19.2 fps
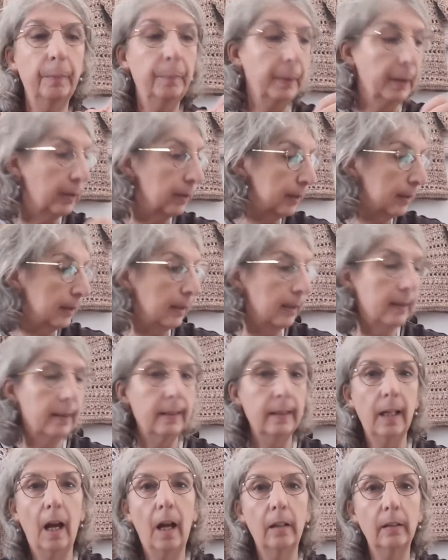because
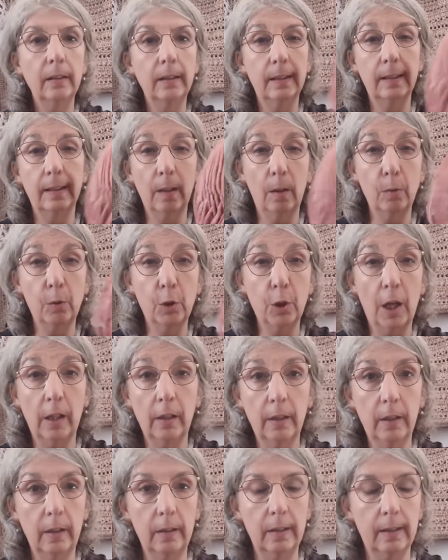this yarn is so
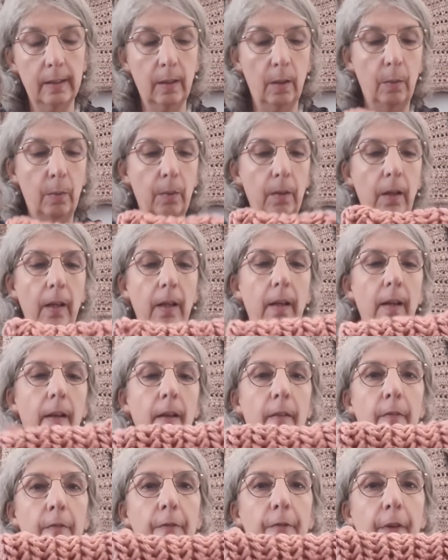chunky, so
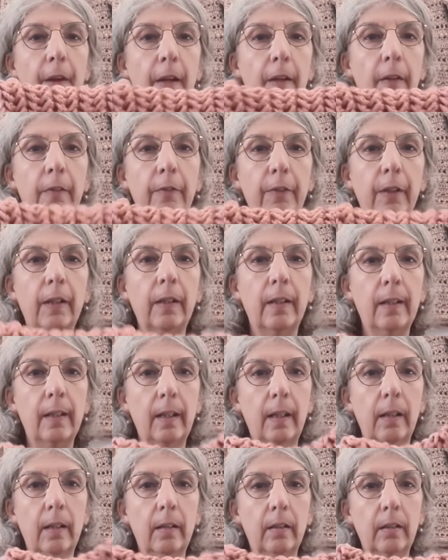very
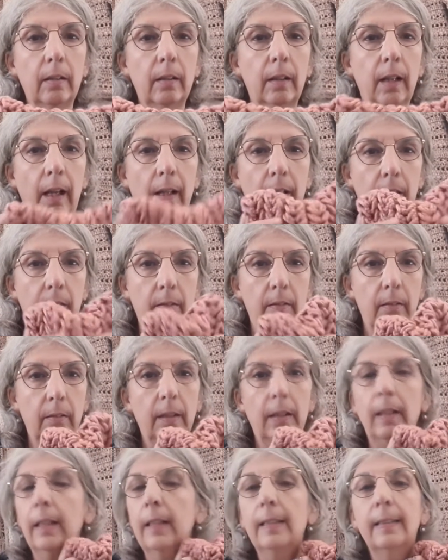thick. Like,
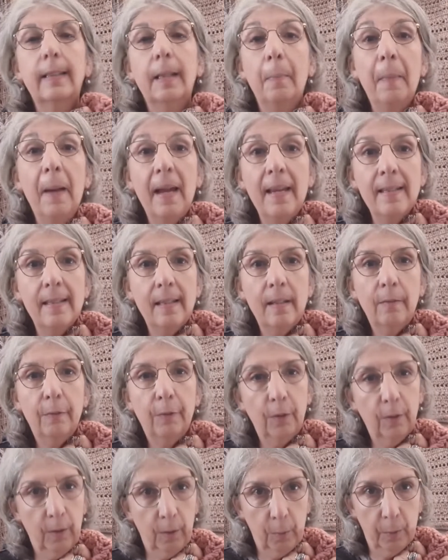it's amazing
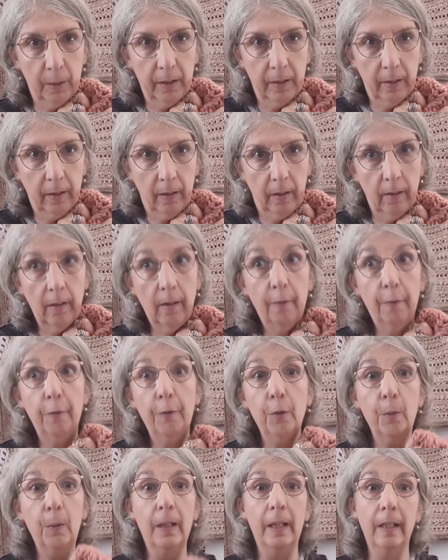for the winter if
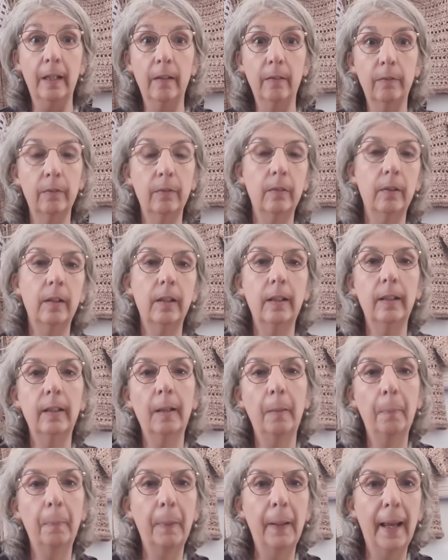you live in
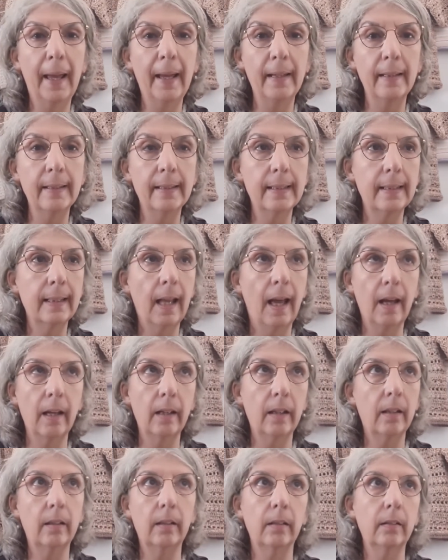a place
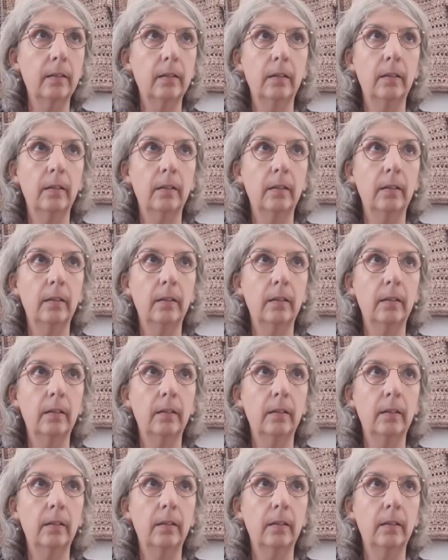like,